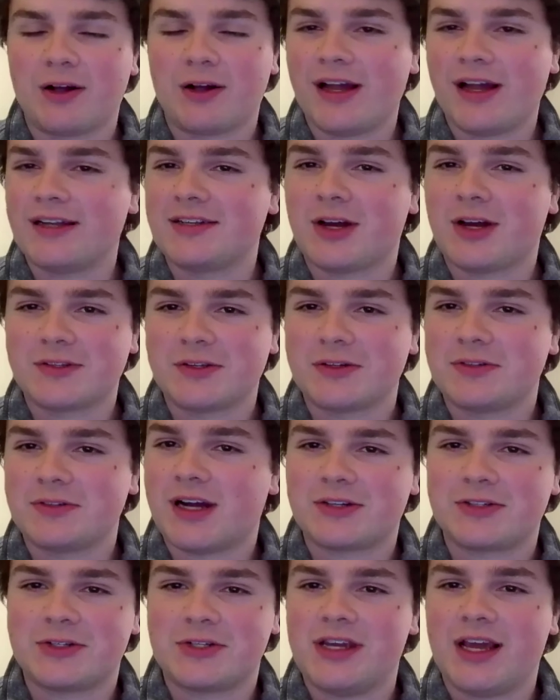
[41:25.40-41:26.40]
Michael and also
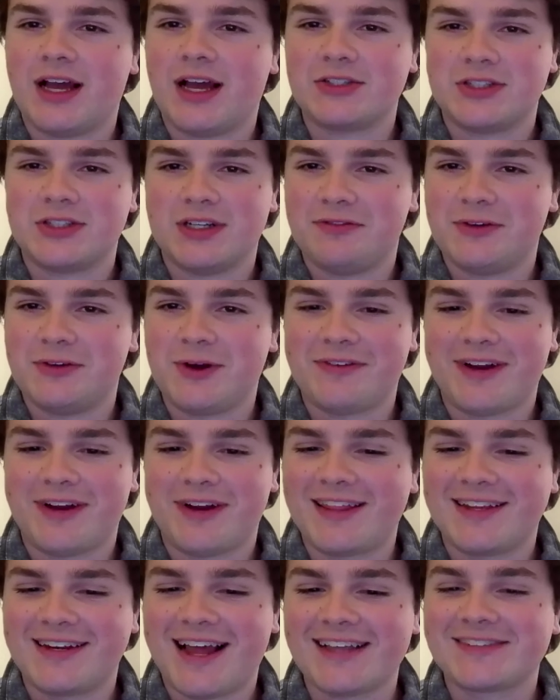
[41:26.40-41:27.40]
Dr. Keyashian if you have
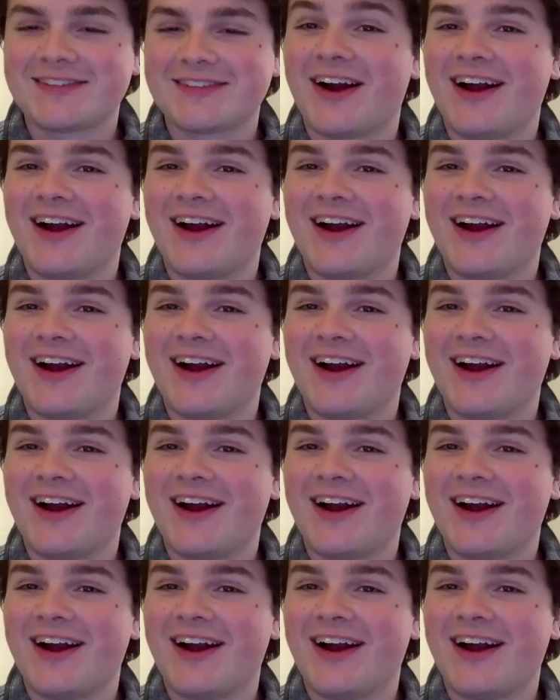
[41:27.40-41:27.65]
anything to